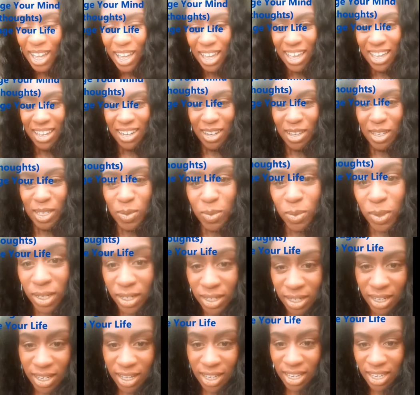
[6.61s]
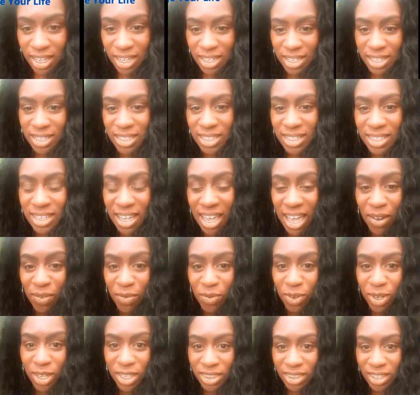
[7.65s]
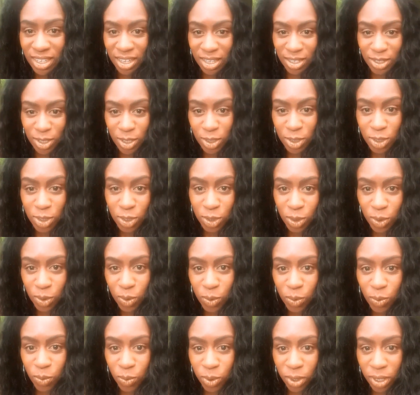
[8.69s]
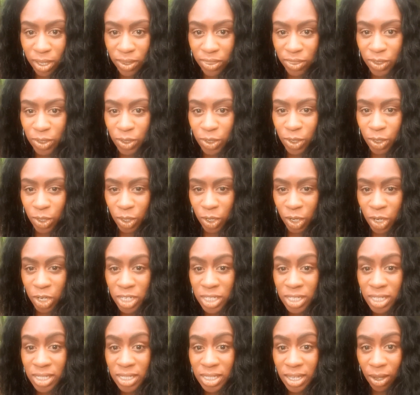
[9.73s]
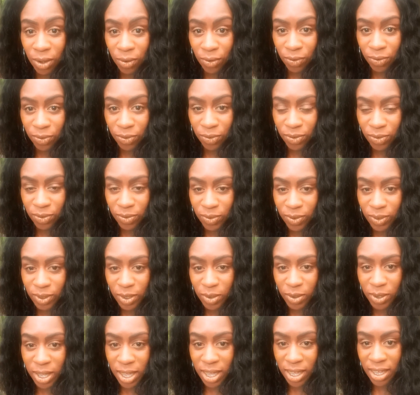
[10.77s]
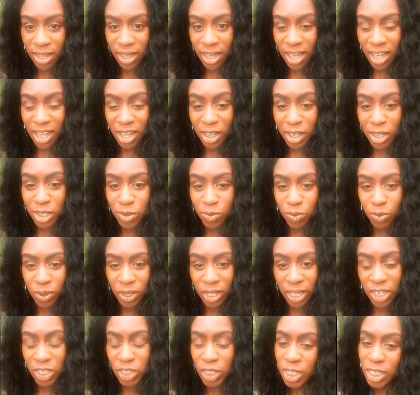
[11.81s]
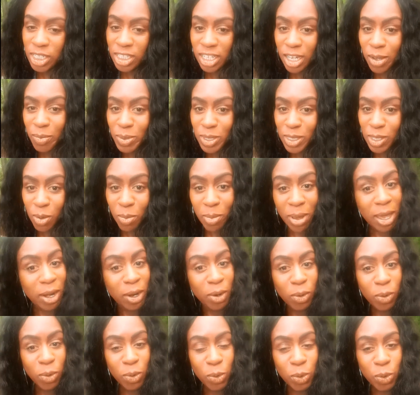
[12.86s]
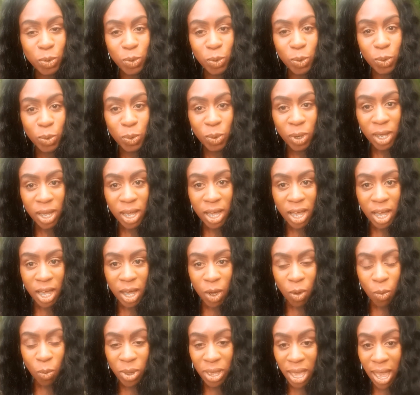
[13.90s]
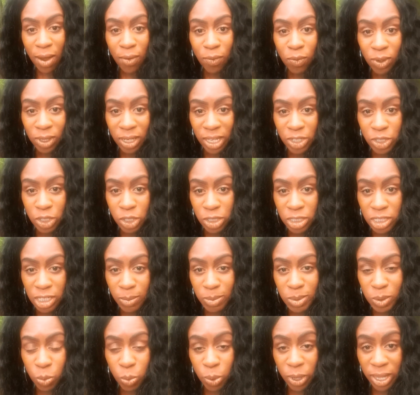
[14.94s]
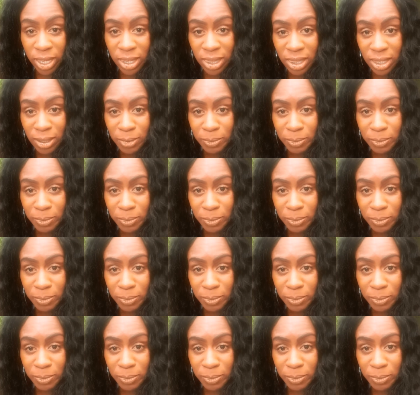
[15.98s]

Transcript: And this one is everything to do with yourself, okay? Because relationships, no matter who we have relationships with,